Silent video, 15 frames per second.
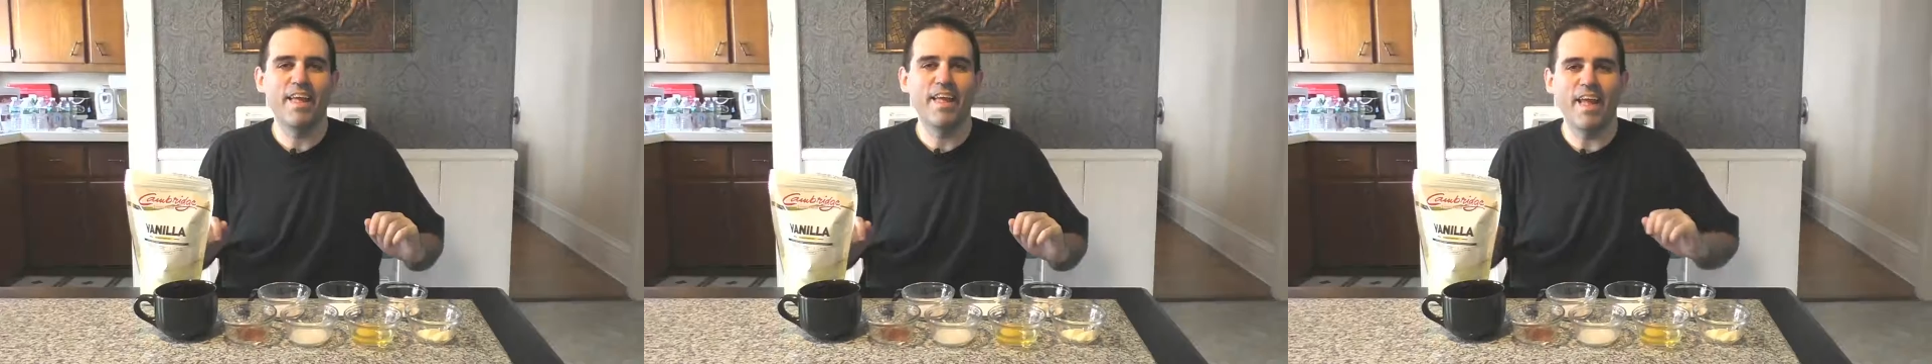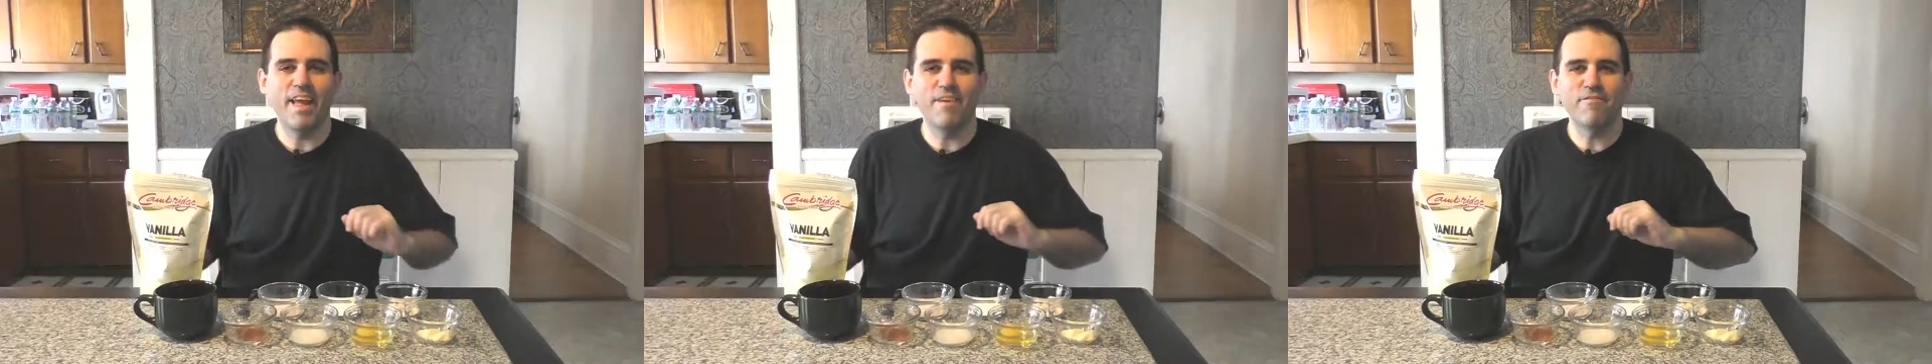
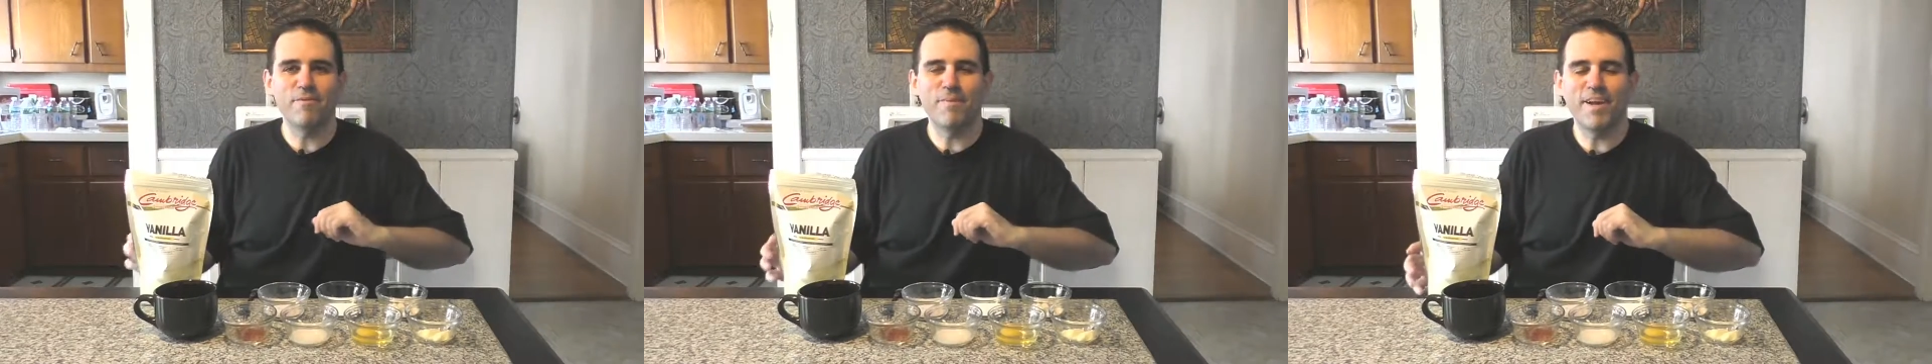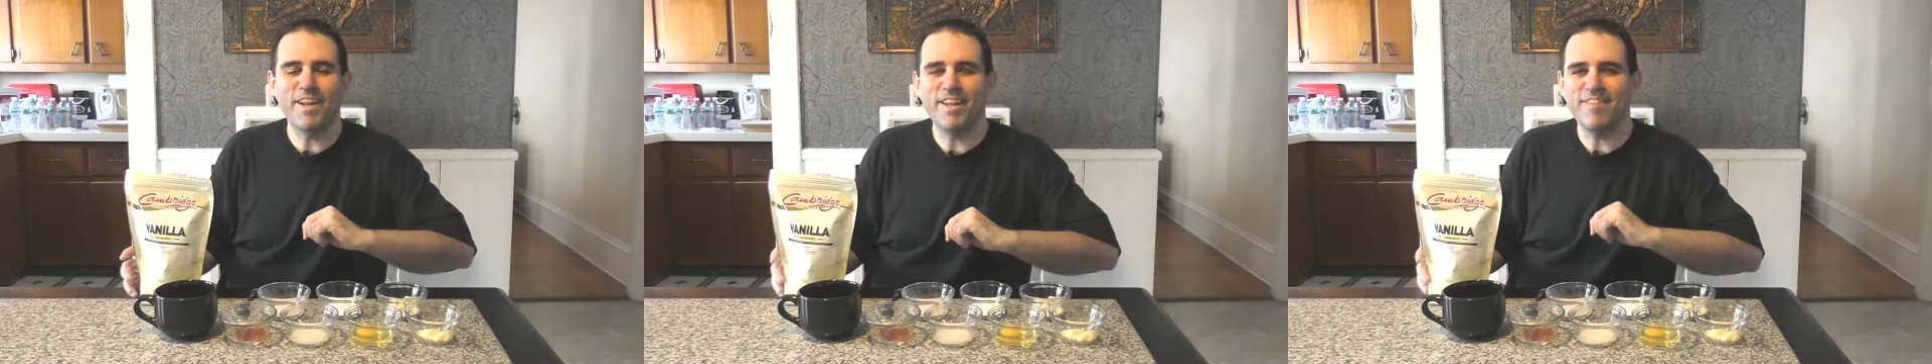Hey
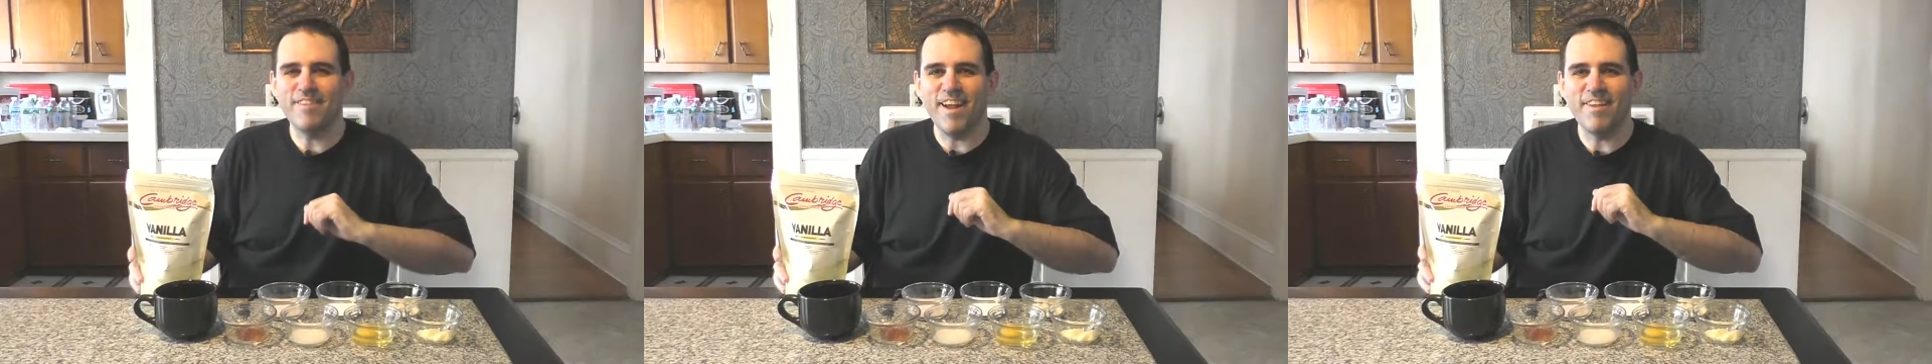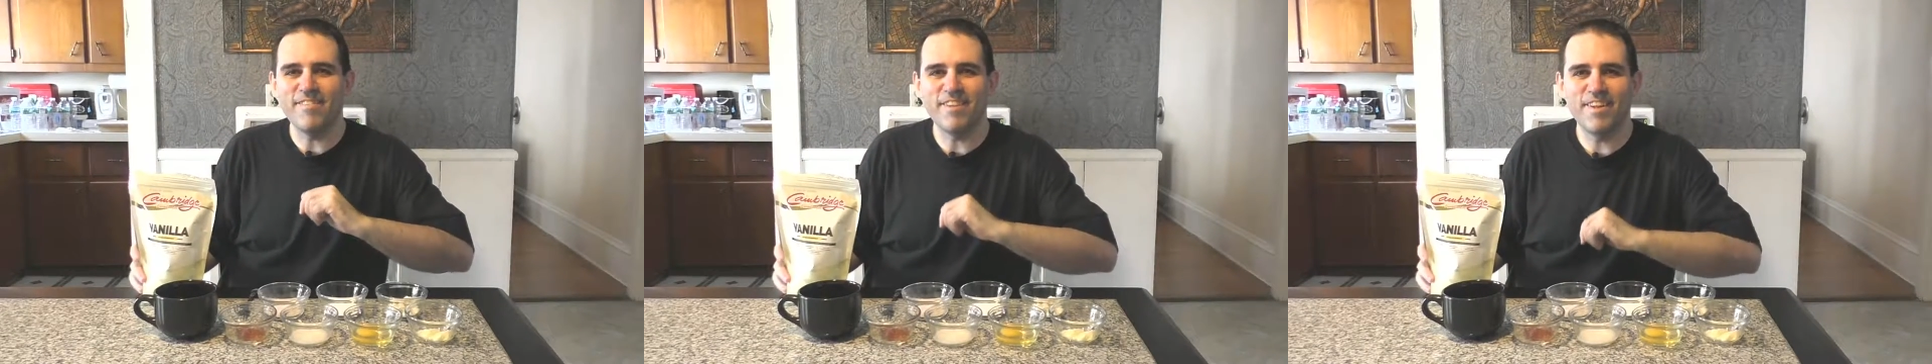everybody, it's
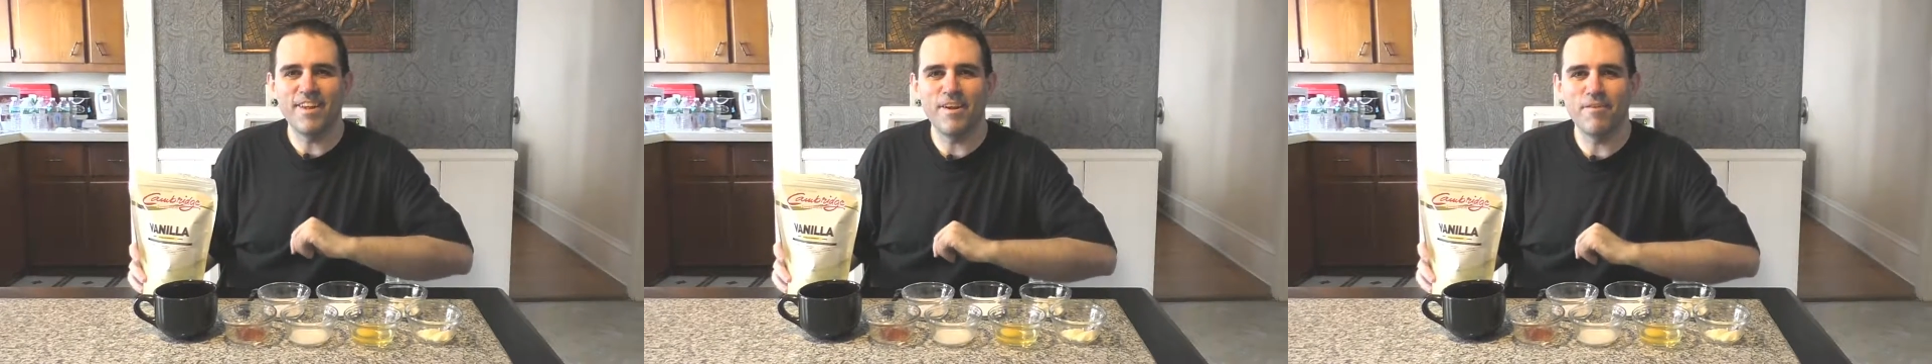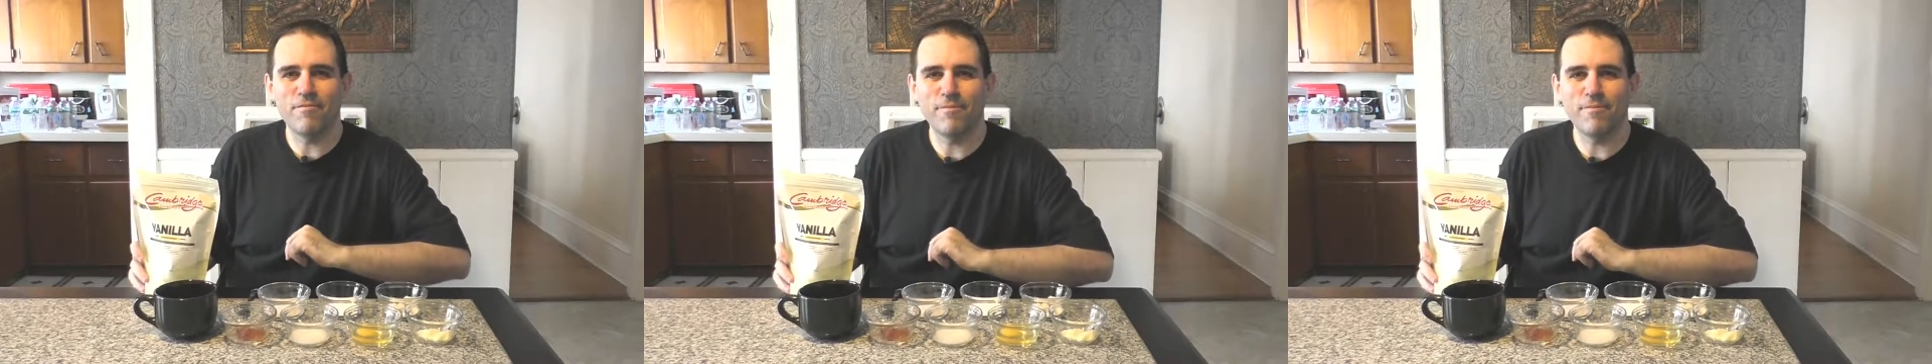Isaac here